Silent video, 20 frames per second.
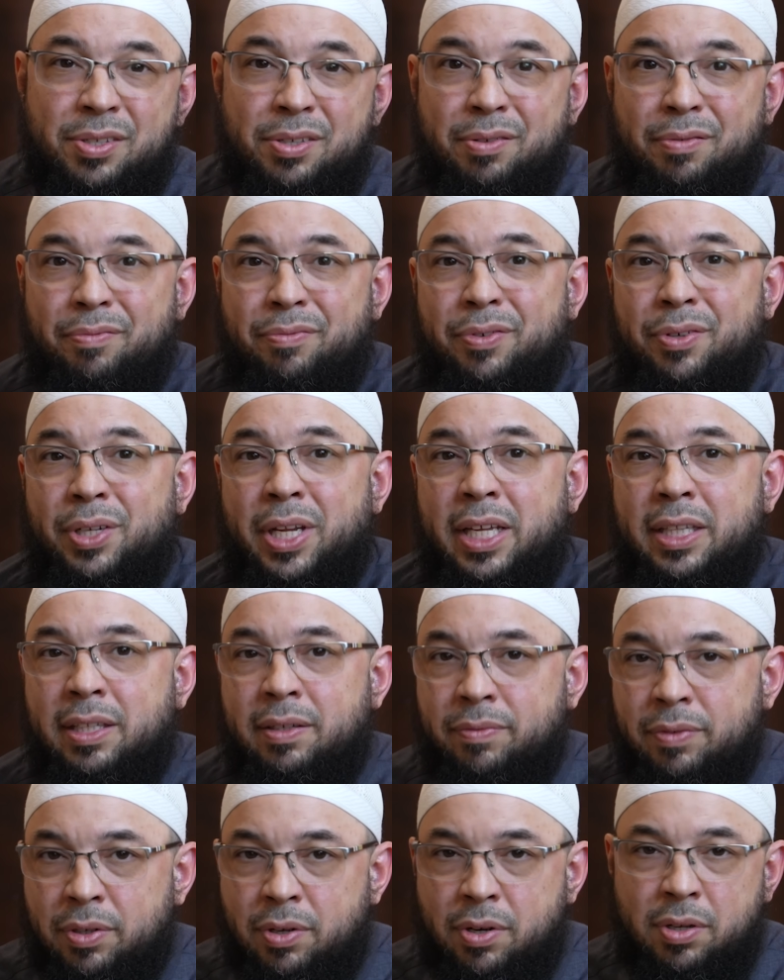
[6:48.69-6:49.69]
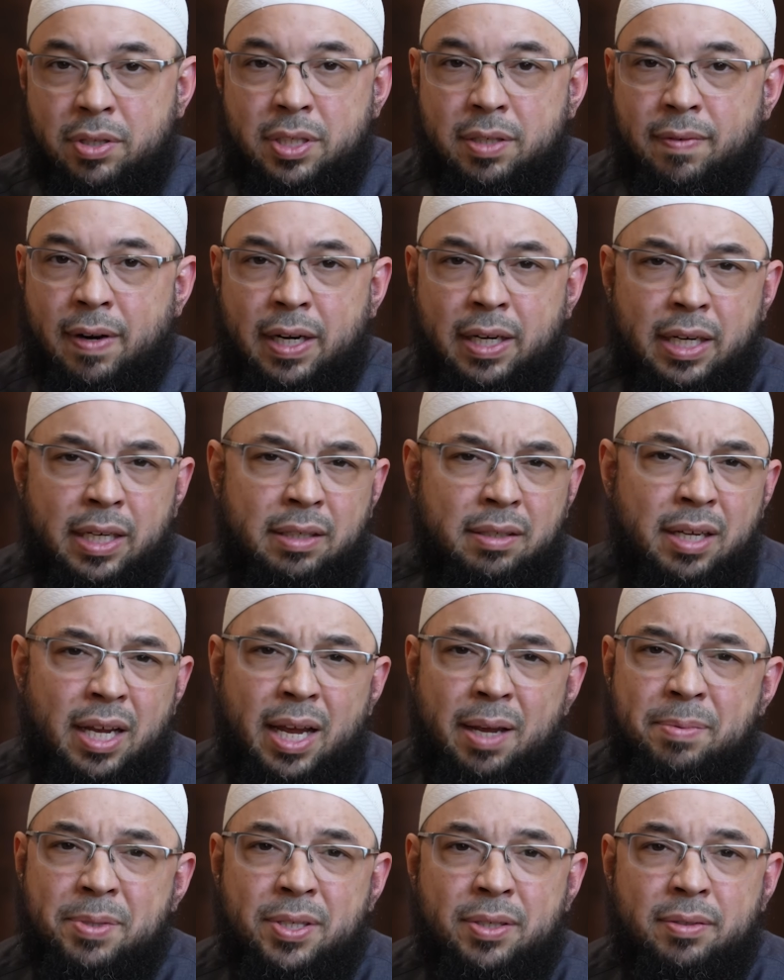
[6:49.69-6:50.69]
do you feel that difficulty right now?
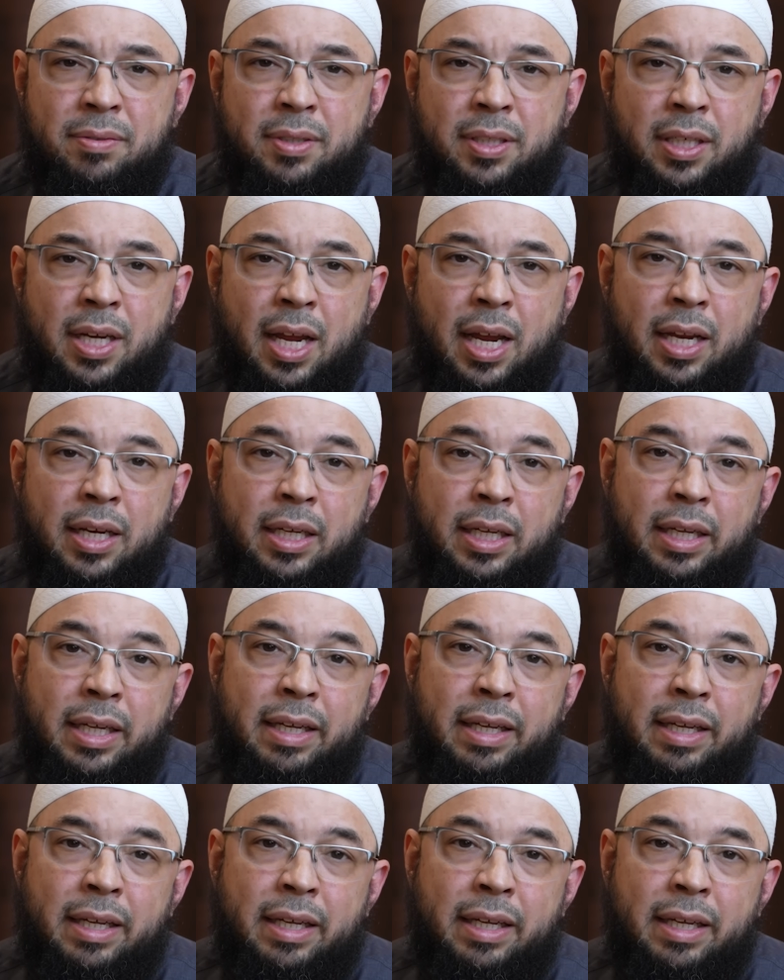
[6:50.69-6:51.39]
Absolutely not.